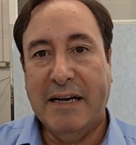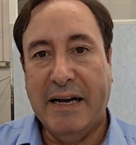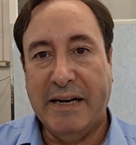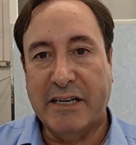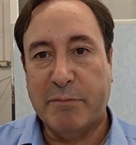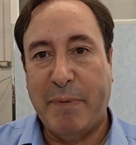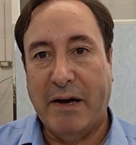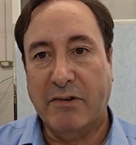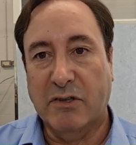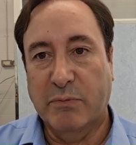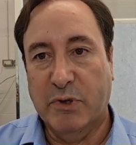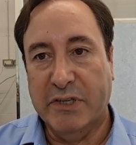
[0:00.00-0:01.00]
and expound
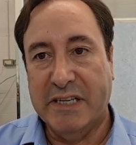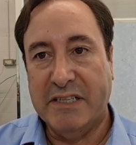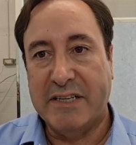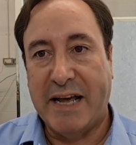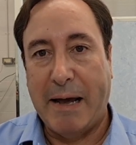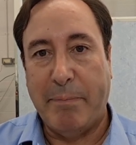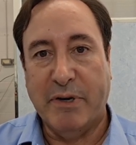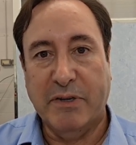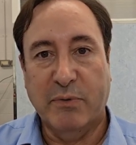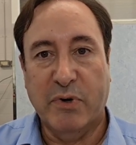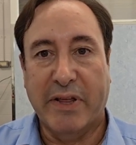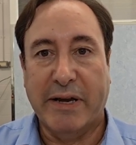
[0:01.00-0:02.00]
on what needs to happen
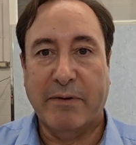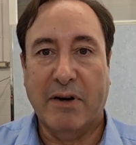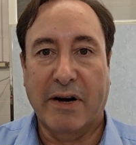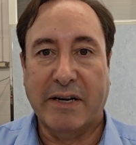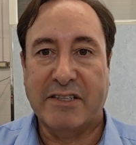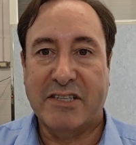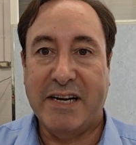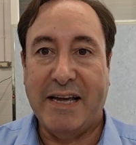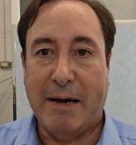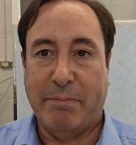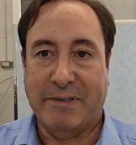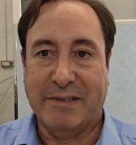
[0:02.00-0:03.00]
and what they would like to see
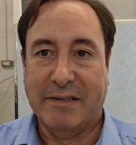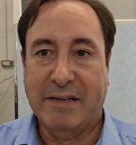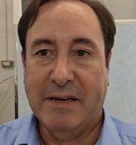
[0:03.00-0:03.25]
happen